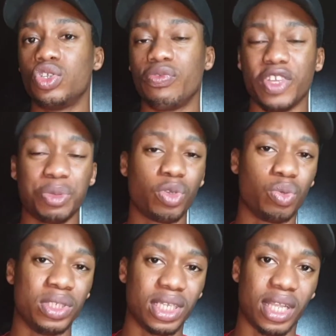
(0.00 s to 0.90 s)
So
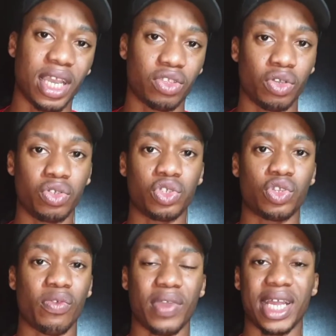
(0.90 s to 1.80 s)
Facebook will detect all those
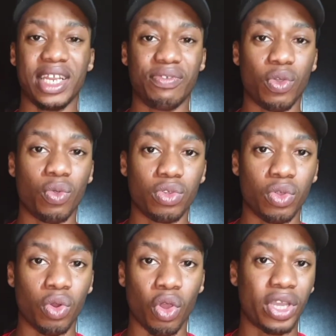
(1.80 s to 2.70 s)
stuff and even
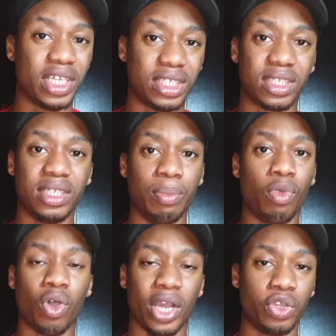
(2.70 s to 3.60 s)
lock it the
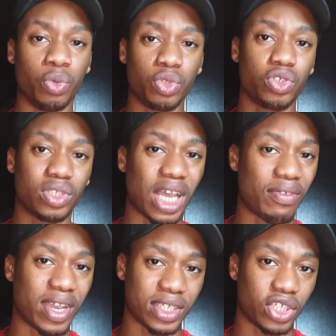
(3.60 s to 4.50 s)
more, and you wouldn't
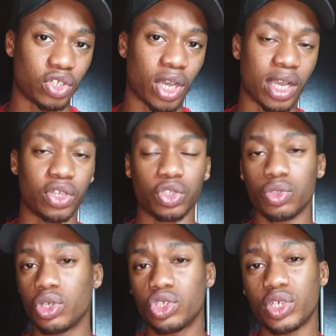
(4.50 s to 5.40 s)
have access to your account.
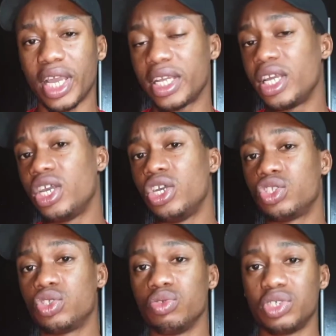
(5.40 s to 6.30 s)
So don't try
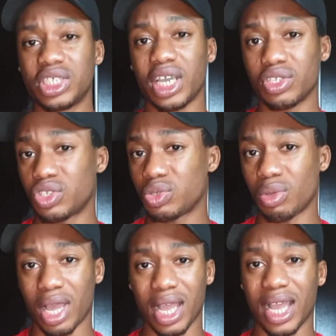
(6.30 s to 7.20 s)
to reach out
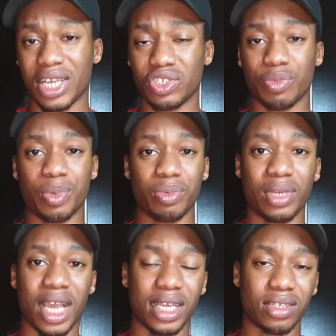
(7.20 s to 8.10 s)
to hackers or
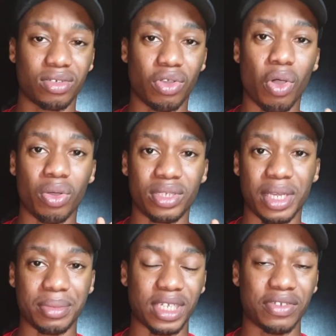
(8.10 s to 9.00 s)
people that call
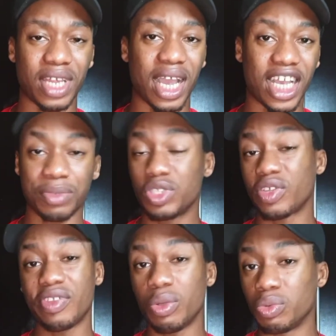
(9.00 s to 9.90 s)
themselves hackers.
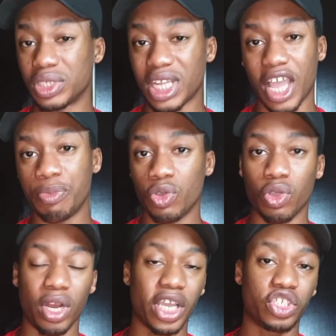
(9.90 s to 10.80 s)
Most of them will scam
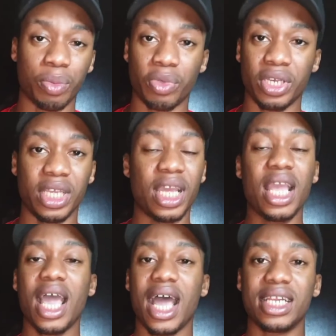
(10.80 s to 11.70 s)
you, collect your money,
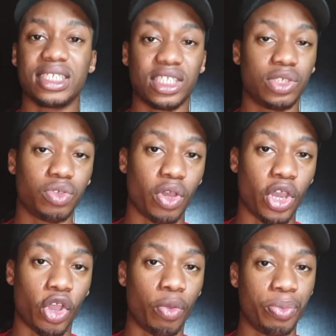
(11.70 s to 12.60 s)
and still
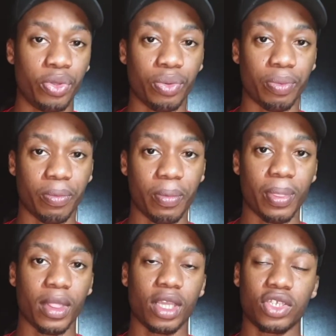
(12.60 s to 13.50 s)
not help you.
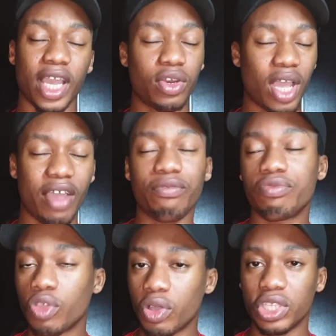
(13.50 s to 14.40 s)
So I know
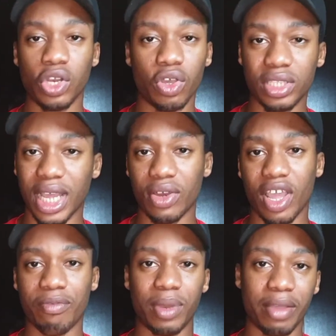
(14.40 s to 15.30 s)
I've talked a lot, I
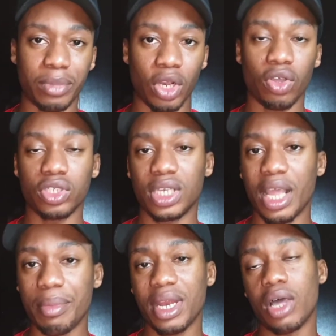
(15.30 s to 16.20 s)
know I've blabbed a
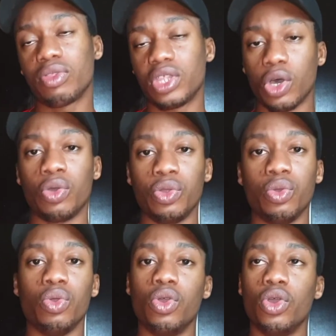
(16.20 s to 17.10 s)
lot. Let me now tell
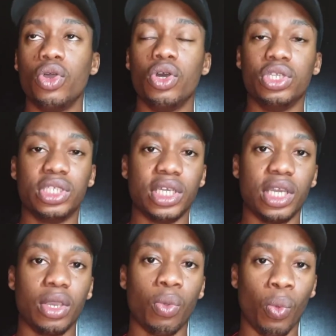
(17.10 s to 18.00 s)
you
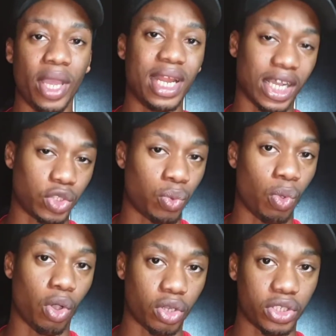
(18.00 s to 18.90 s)
the way that
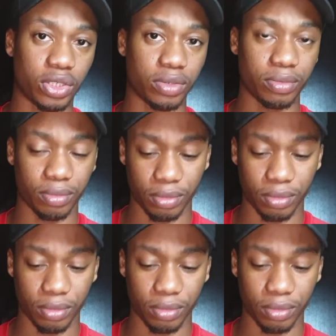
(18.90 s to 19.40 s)
works.